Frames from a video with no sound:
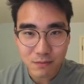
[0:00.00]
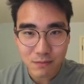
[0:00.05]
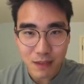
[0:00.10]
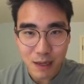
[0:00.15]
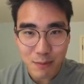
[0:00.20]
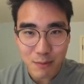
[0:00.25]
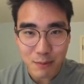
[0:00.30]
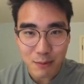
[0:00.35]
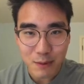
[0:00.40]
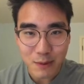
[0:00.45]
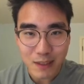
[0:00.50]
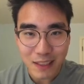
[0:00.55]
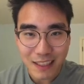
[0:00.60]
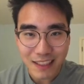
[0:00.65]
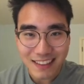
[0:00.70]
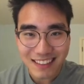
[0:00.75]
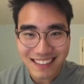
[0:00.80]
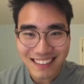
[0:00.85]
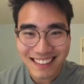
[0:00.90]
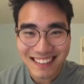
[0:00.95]
Happy
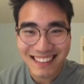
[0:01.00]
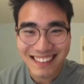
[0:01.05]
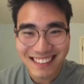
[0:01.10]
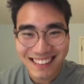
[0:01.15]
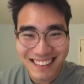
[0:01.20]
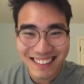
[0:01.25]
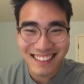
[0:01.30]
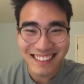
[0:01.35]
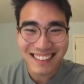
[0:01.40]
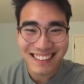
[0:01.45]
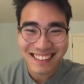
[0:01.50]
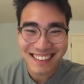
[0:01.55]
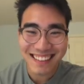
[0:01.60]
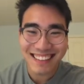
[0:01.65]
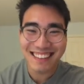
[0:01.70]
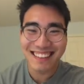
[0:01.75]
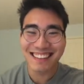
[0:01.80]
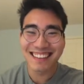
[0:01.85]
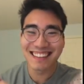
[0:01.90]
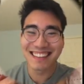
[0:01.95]
birthday.
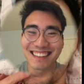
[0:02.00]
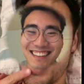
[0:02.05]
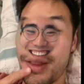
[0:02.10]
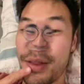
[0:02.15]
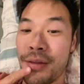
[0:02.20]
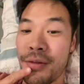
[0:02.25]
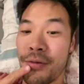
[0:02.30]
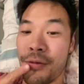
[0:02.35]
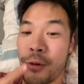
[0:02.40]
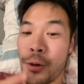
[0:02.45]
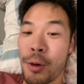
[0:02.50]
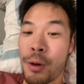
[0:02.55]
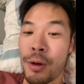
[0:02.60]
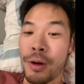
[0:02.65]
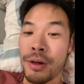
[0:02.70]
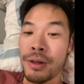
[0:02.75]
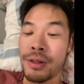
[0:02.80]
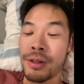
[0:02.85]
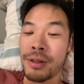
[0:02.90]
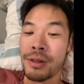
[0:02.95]
Not May the
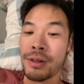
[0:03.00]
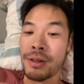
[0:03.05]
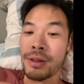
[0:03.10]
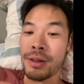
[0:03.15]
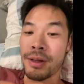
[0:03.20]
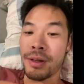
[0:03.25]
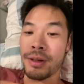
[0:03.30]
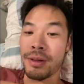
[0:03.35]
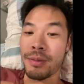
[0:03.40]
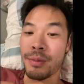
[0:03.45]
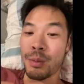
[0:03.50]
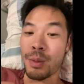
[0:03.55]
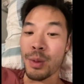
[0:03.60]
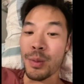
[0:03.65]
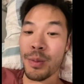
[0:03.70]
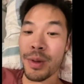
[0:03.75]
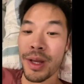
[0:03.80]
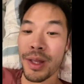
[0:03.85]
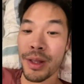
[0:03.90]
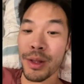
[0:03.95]
4th, but
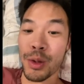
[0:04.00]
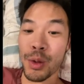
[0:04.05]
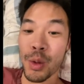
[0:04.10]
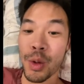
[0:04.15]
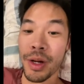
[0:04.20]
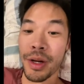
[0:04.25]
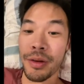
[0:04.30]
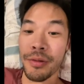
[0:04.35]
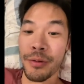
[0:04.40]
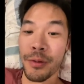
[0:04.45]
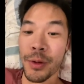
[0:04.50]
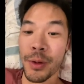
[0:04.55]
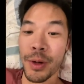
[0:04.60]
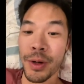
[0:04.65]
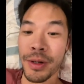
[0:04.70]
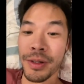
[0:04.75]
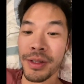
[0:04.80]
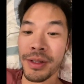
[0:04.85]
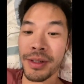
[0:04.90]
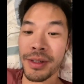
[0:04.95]
May the
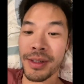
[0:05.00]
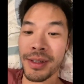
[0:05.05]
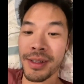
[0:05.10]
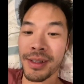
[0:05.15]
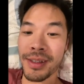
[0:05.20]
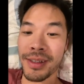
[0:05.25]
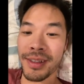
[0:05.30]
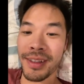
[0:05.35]
24th.